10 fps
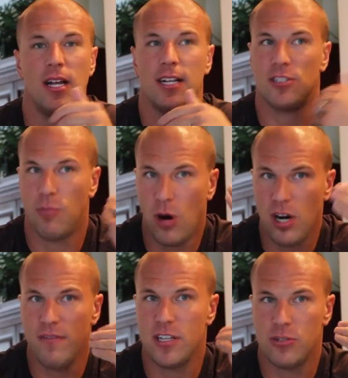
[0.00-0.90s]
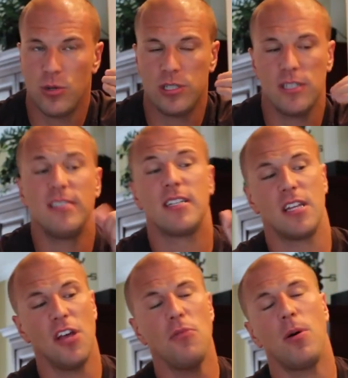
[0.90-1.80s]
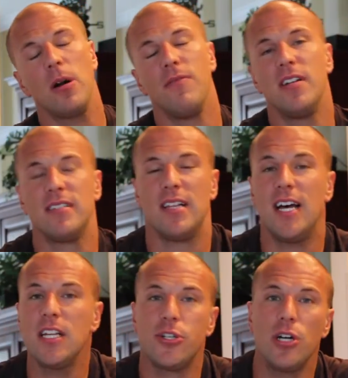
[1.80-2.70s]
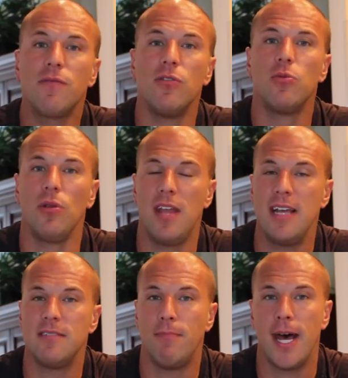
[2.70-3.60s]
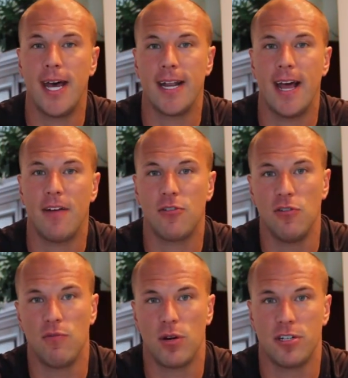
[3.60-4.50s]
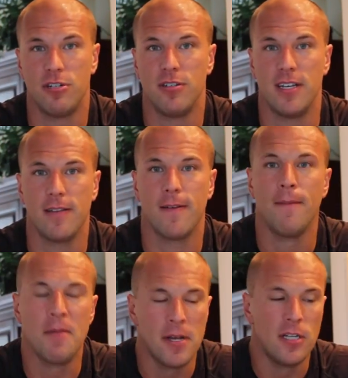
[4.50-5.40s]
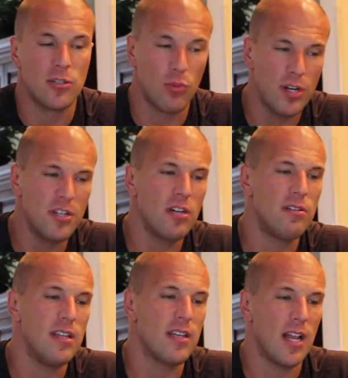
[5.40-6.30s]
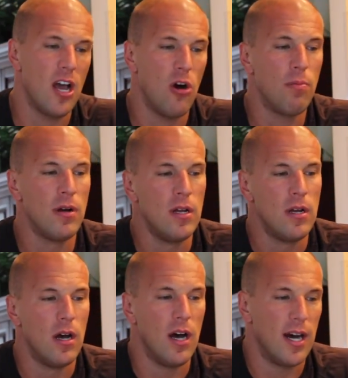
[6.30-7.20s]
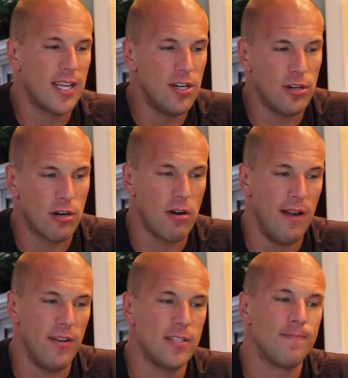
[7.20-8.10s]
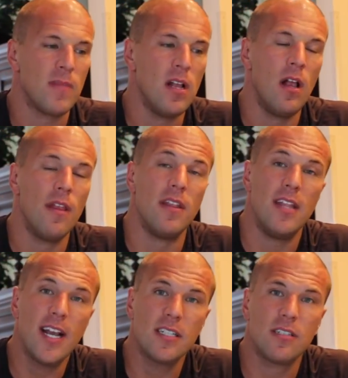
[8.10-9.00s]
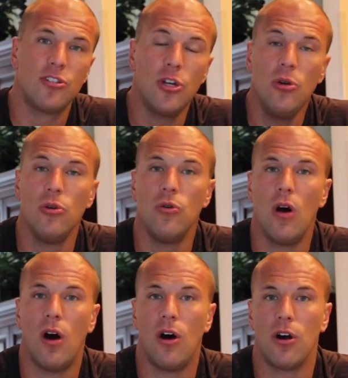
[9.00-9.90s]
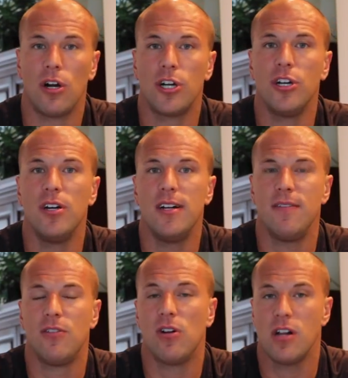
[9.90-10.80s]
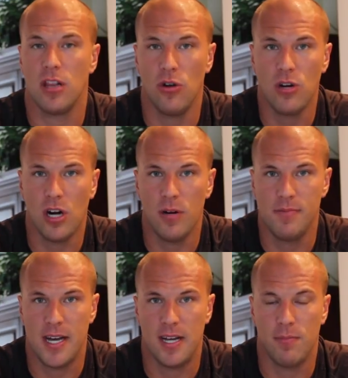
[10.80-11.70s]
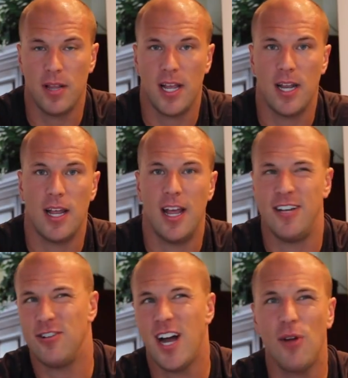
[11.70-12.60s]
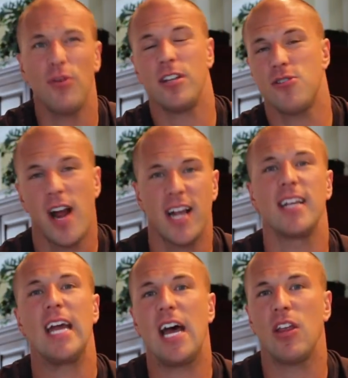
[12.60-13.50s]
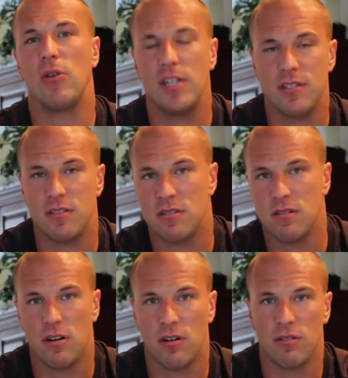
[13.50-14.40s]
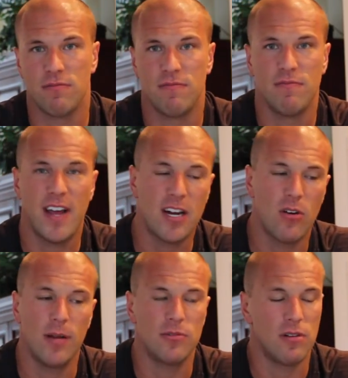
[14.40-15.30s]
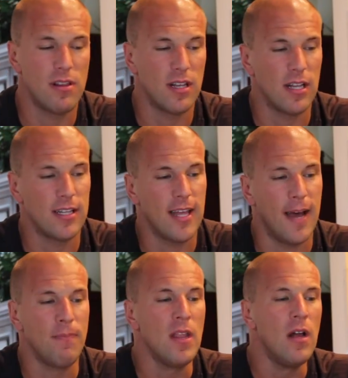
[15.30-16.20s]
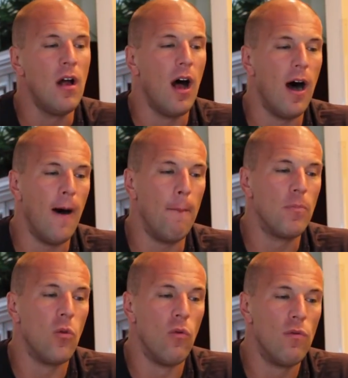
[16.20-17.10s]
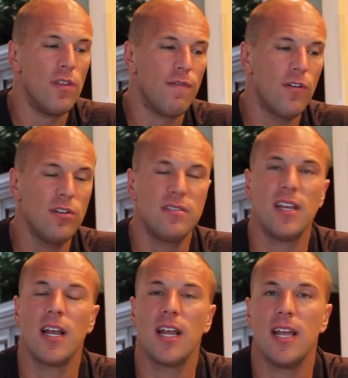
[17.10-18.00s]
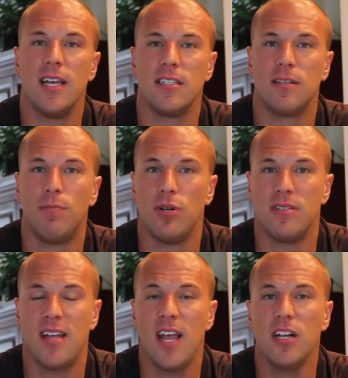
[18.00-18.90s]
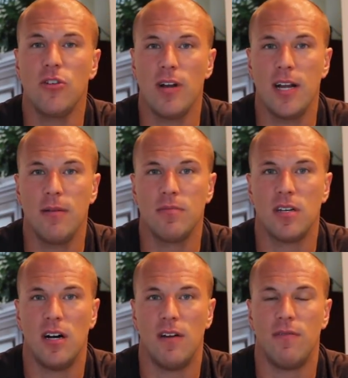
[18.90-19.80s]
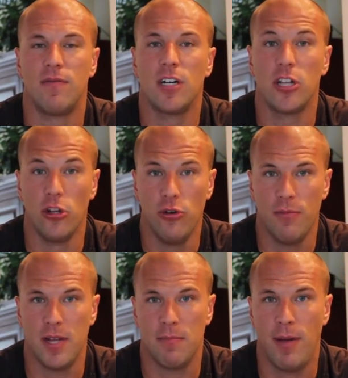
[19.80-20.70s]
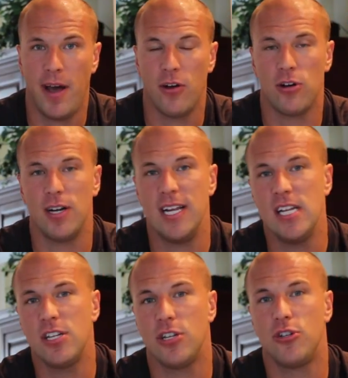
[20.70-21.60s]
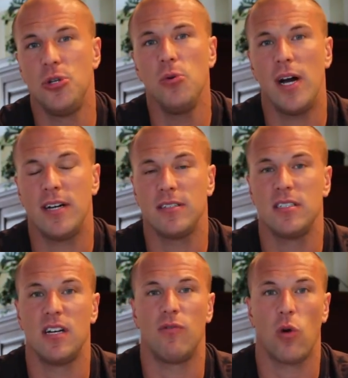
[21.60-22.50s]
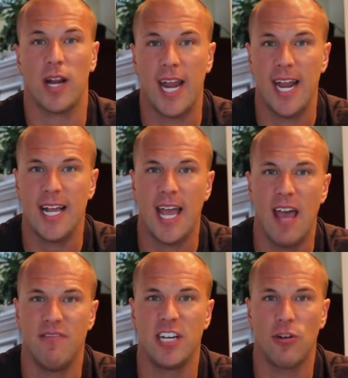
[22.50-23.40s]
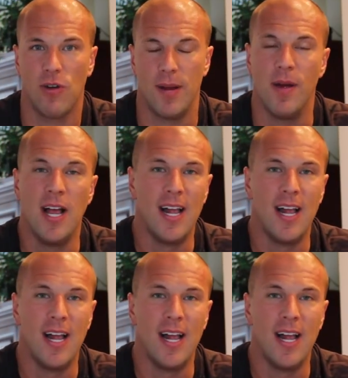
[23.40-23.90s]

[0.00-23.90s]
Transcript: And so part of it is ritualistic. The other part of it is a lot of junk food will taste bad after you've brushed your teeth. So brushing your teeth can help uh, kill your cravings. The next two are good if you're on a low carb diet plan and you're not really tracking calories or, or fat grams or anything like that. Um, the first thing is to put 10 grams of glutamine powder into two ounces of organic heavy cream.